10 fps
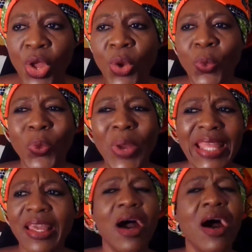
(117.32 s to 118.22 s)

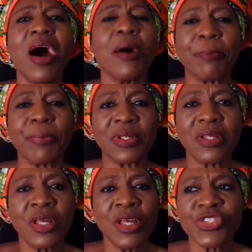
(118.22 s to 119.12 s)
Wake up
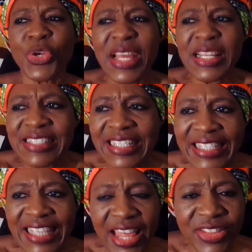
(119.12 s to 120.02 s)
so that
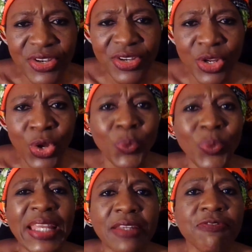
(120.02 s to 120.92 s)
together we
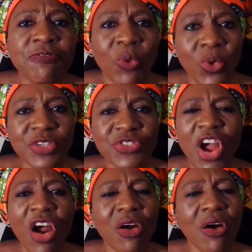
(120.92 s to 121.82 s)
can forge
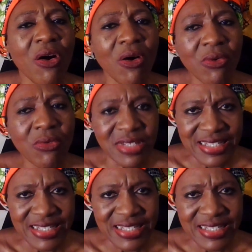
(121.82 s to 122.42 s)
our own